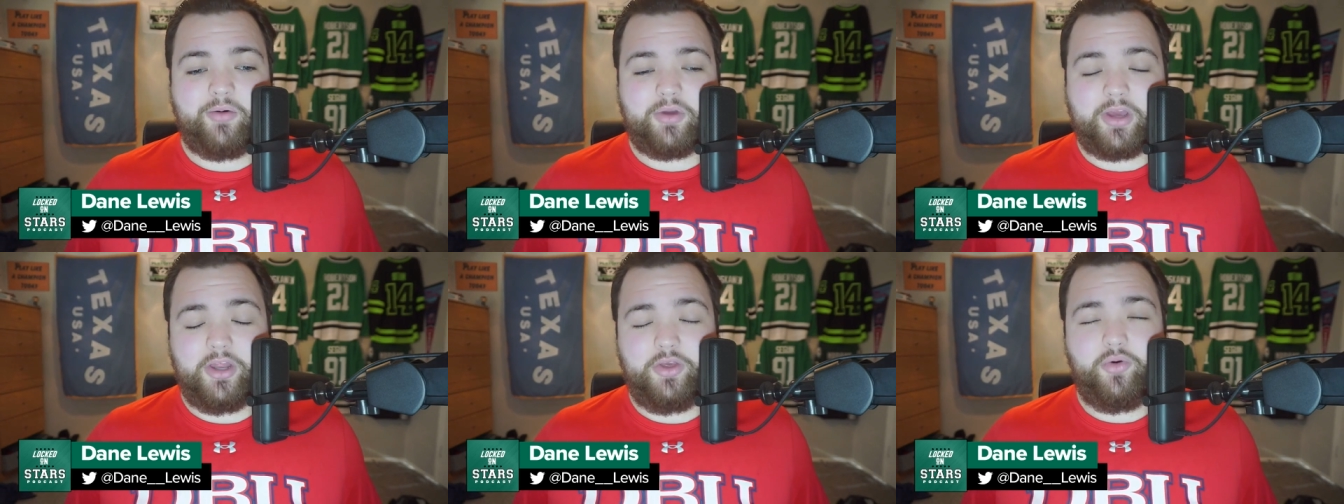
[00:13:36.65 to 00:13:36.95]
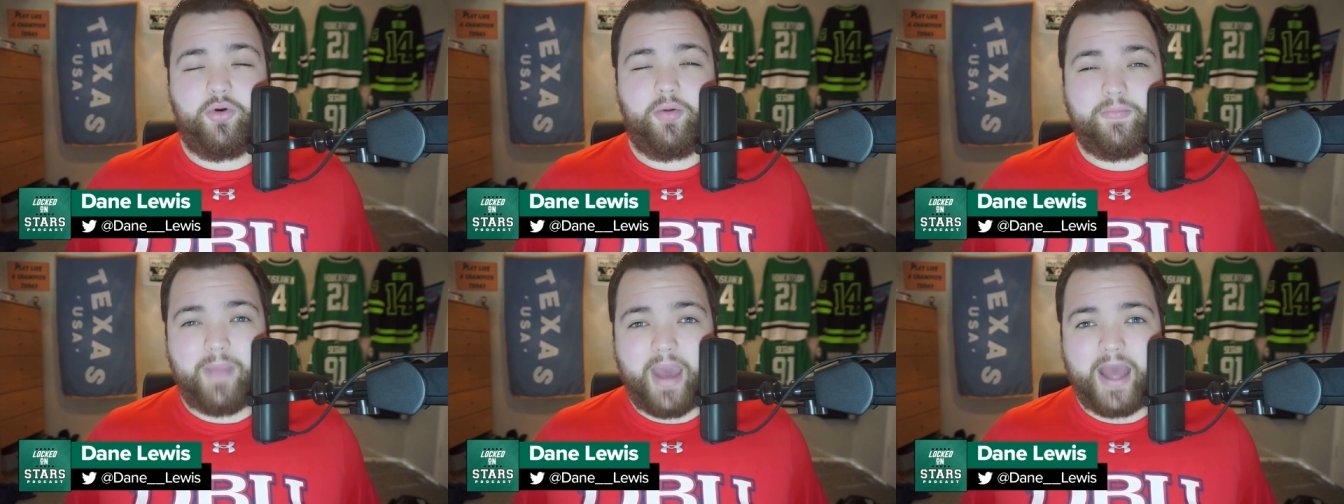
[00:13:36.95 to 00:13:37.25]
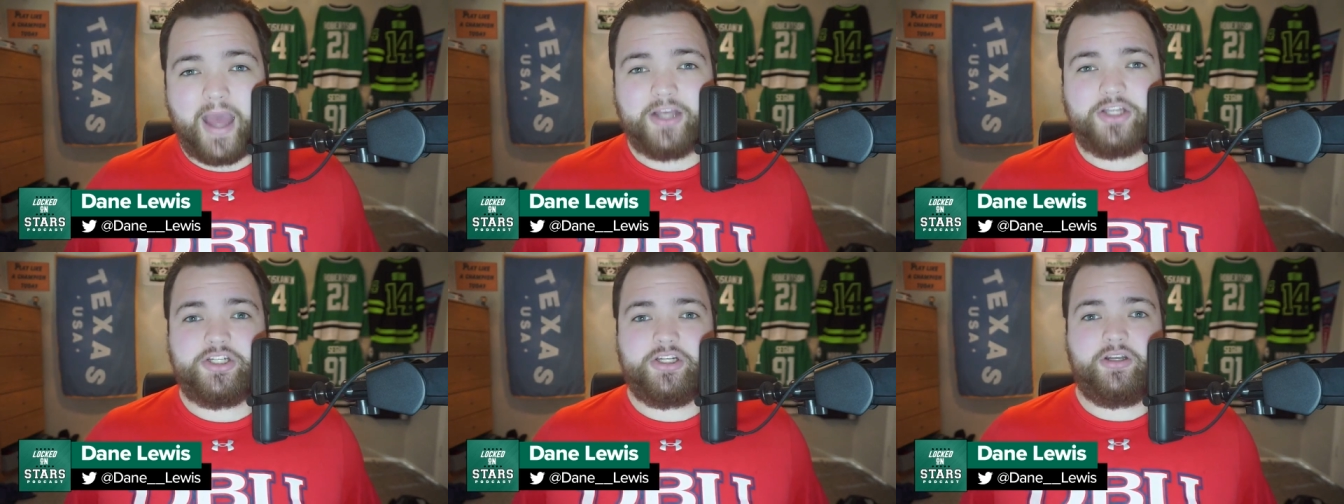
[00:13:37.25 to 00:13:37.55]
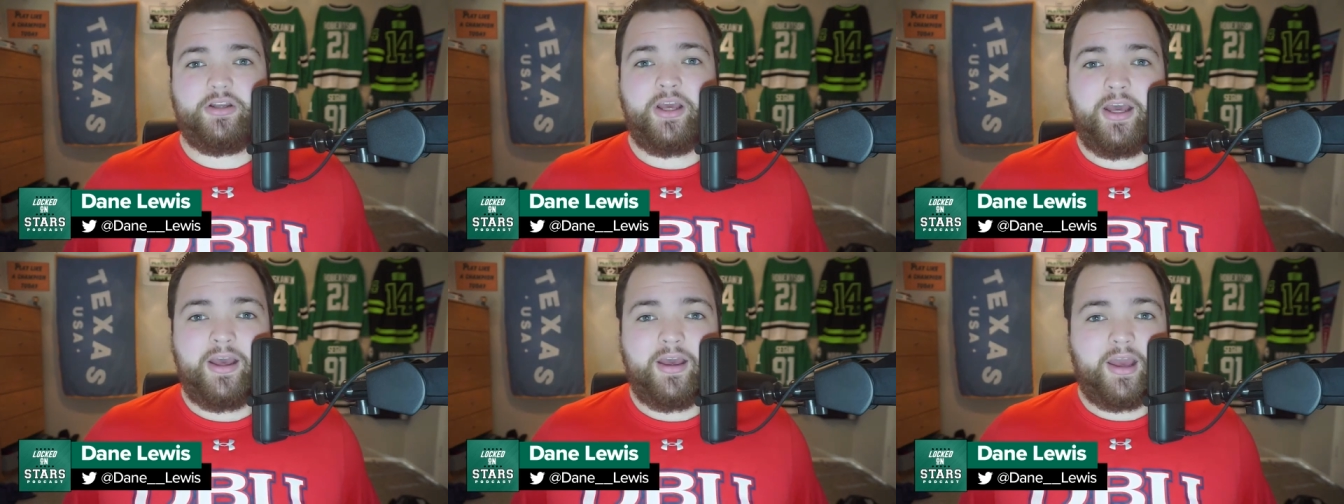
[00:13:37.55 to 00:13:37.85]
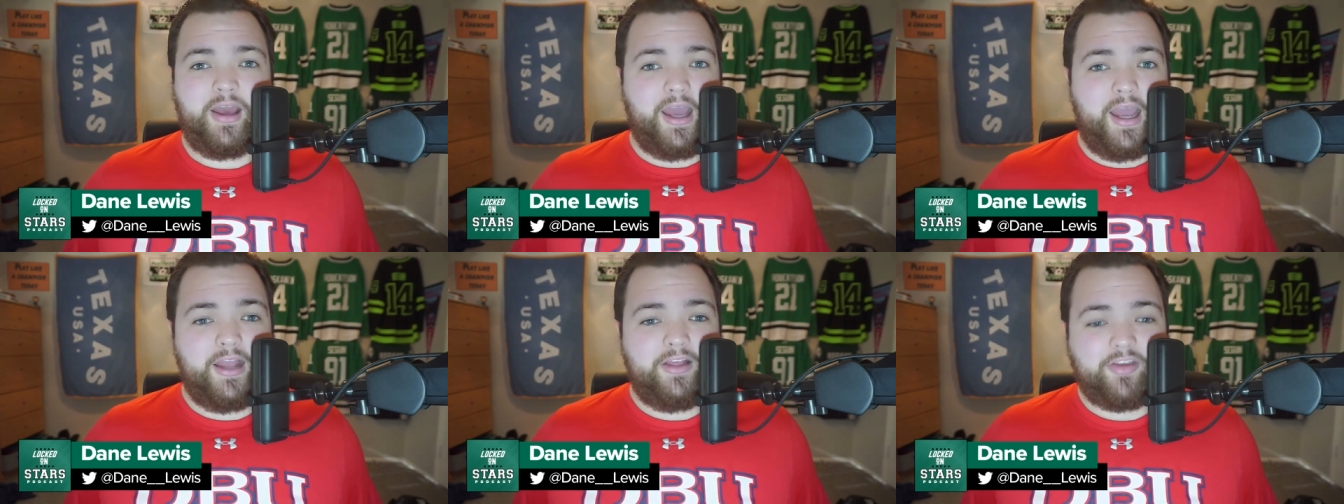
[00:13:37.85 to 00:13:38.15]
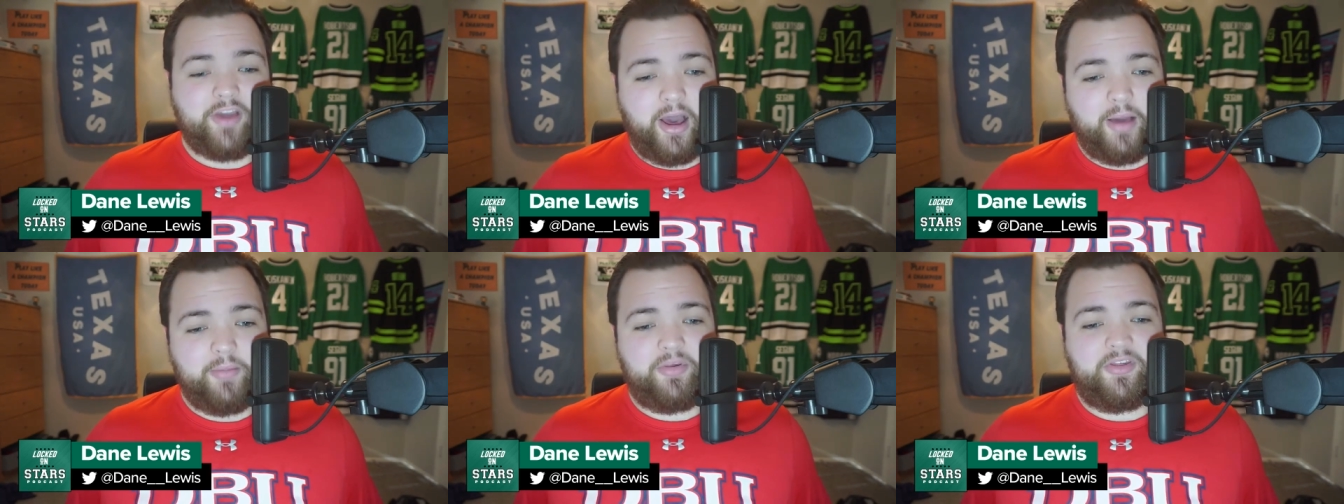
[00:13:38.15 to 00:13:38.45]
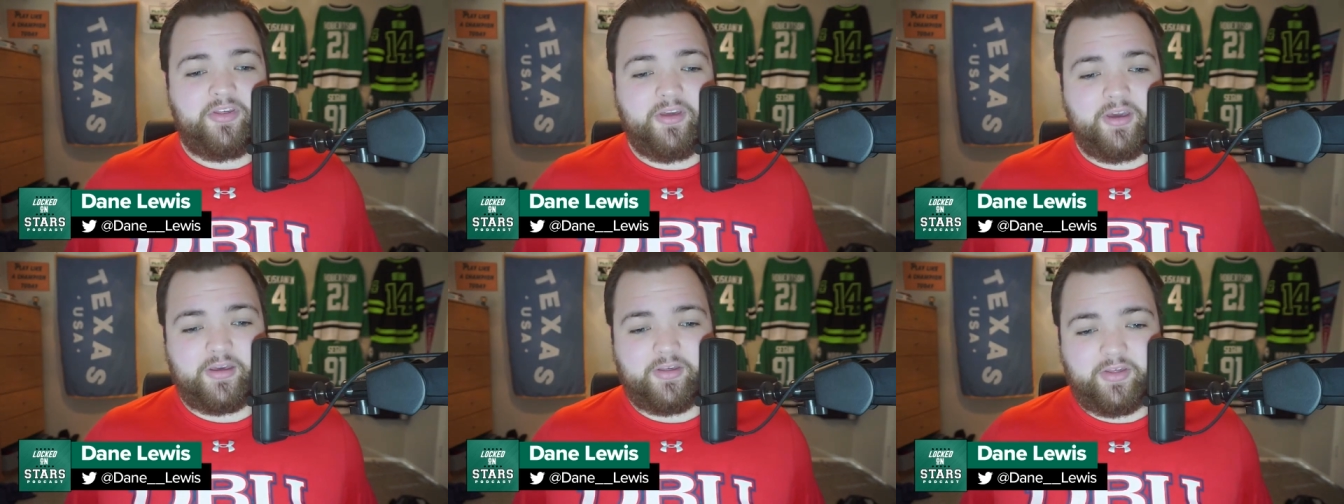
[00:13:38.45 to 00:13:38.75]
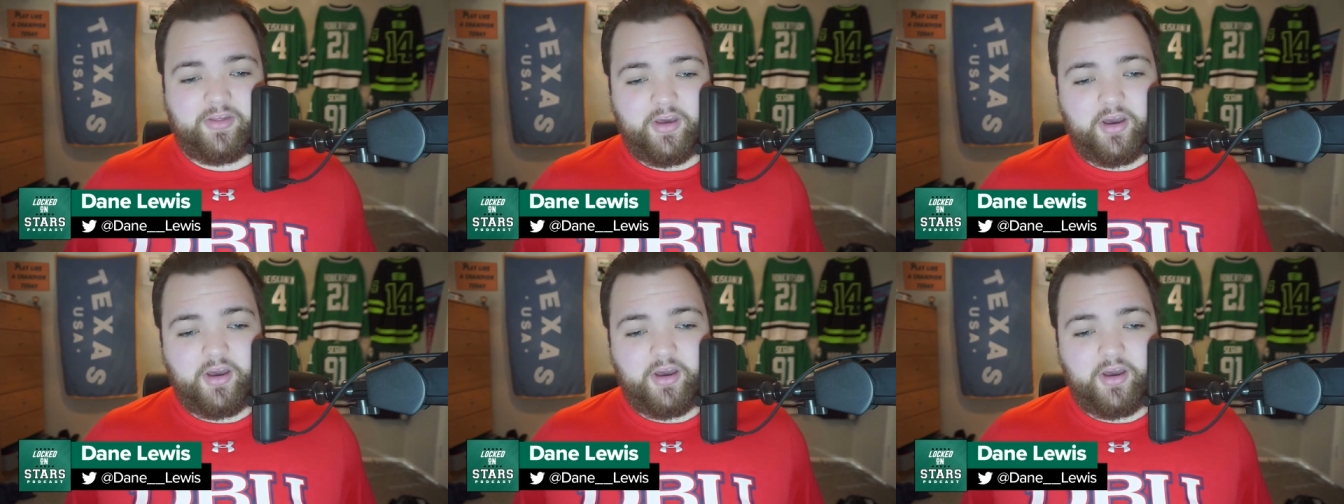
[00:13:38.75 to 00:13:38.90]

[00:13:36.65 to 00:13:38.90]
Can you imagine a, a top six